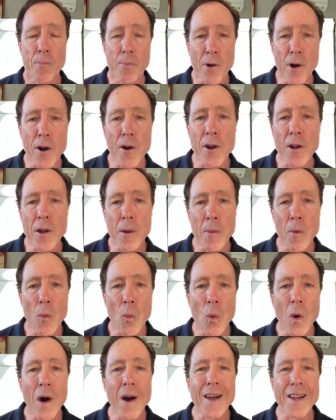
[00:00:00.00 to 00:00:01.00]
Priority number
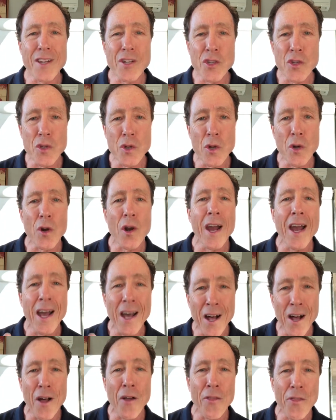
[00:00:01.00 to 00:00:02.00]
1 is your
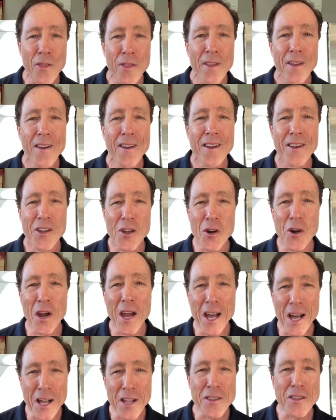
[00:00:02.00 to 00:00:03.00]
health
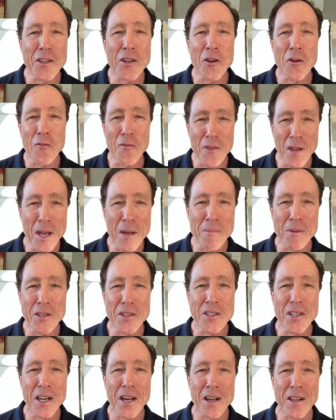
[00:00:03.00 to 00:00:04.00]
and your
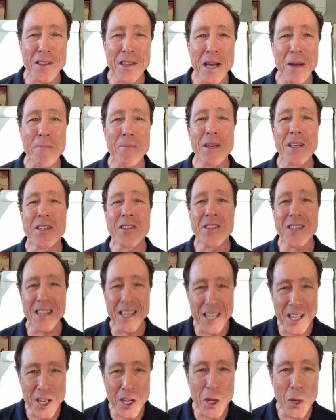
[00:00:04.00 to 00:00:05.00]
family's health. That means
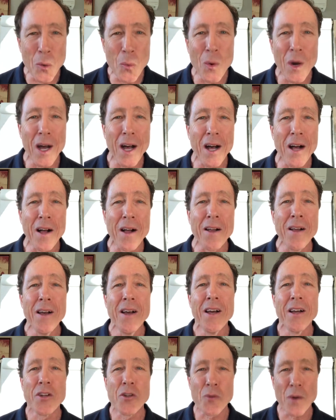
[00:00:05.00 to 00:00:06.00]
eating well,
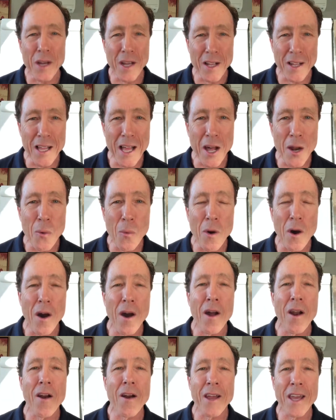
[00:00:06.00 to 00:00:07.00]
drinking a lot of
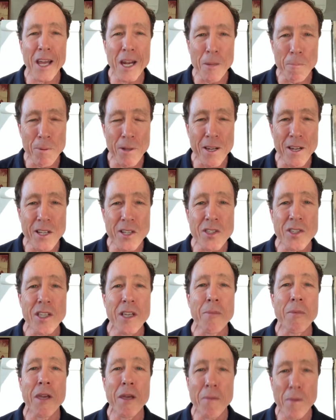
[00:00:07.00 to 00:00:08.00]
water, getting plenty of
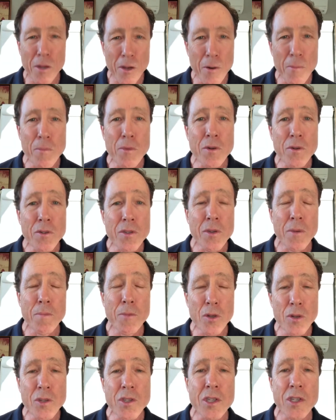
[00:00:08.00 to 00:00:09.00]
sleep, keeping your
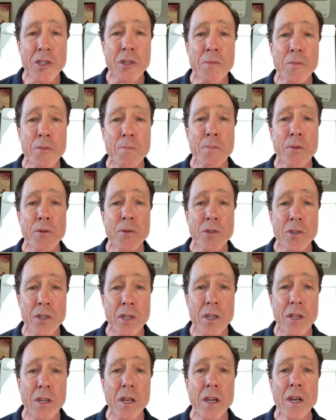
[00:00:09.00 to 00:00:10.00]
immune systems
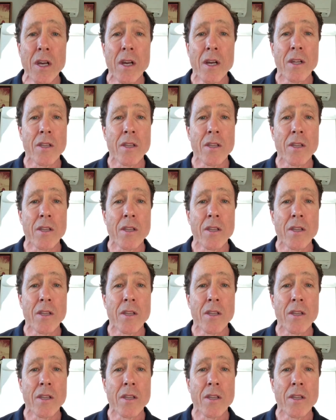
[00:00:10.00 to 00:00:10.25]
boosted.